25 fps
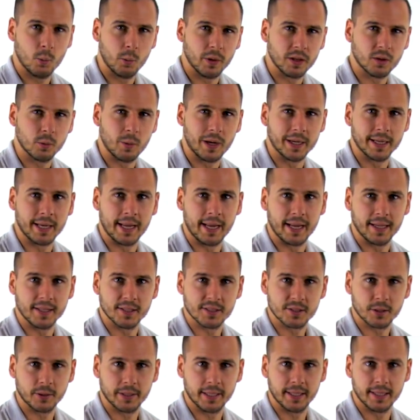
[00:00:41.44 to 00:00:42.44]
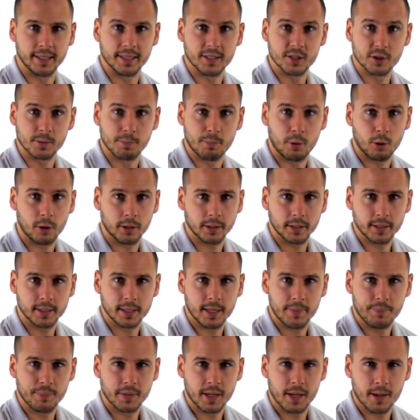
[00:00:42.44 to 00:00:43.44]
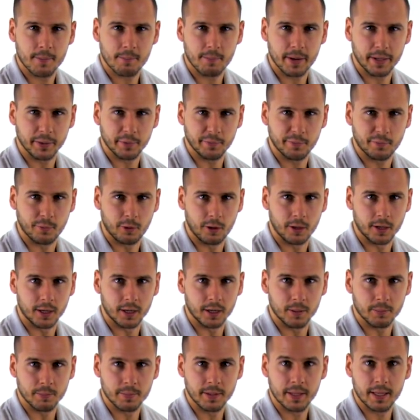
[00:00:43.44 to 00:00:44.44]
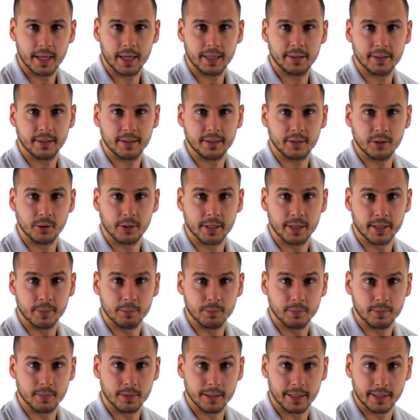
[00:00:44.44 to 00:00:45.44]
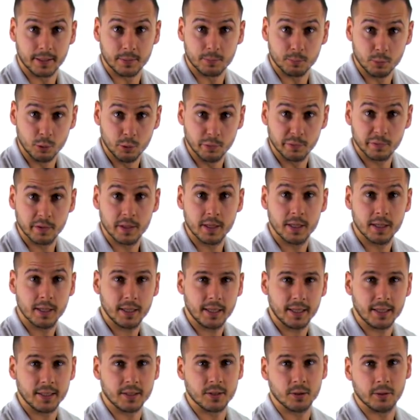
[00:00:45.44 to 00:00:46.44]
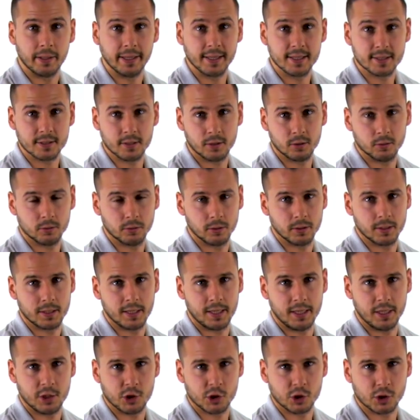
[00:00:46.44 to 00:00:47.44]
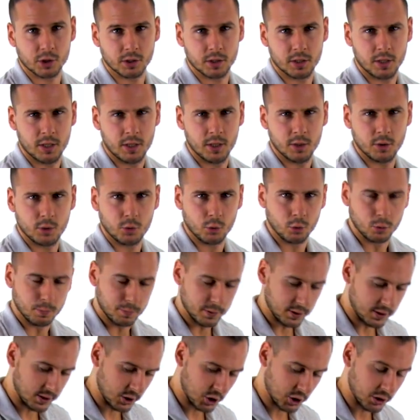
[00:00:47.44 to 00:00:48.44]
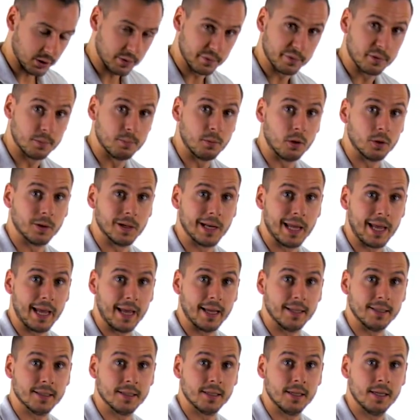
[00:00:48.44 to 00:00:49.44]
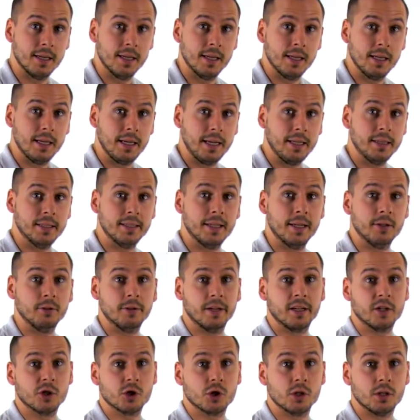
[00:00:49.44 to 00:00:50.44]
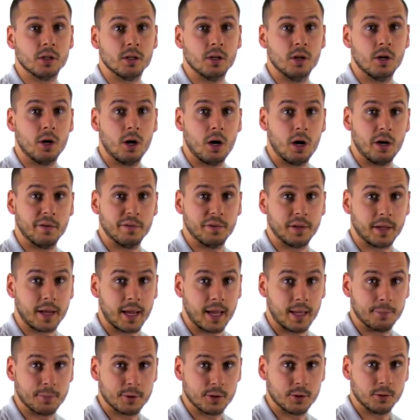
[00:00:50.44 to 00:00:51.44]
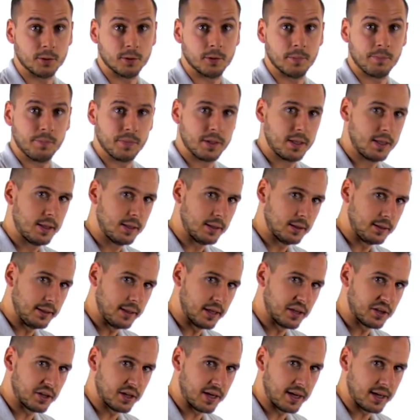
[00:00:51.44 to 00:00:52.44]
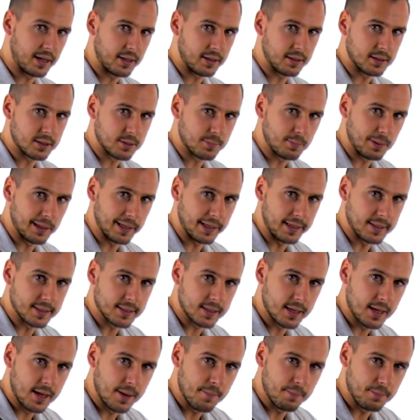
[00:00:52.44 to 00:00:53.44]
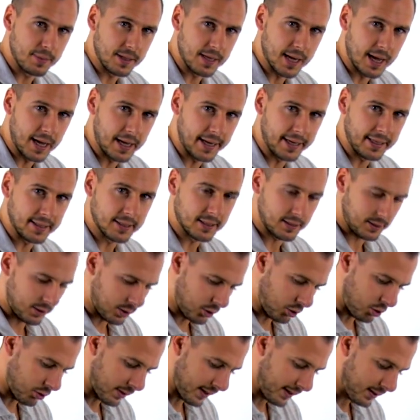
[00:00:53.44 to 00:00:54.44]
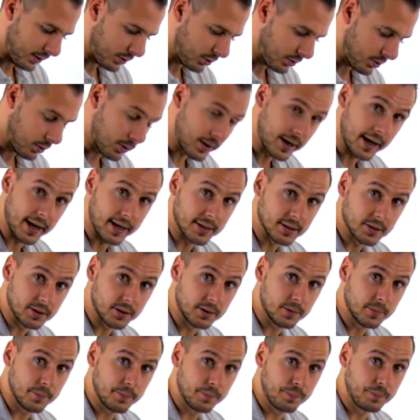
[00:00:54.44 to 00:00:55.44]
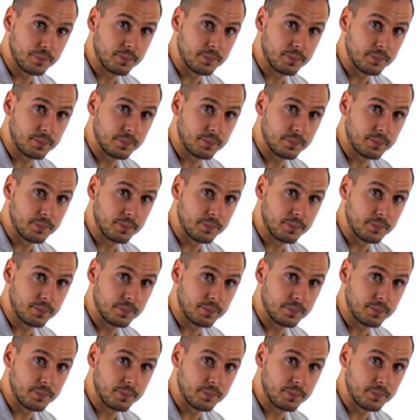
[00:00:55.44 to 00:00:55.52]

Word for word: with one hand so that it's supported by the forearm and that you can let it move into external rotation to position the femoral head in the direction of the capsule. The other hand is placed behind the greater trochanter.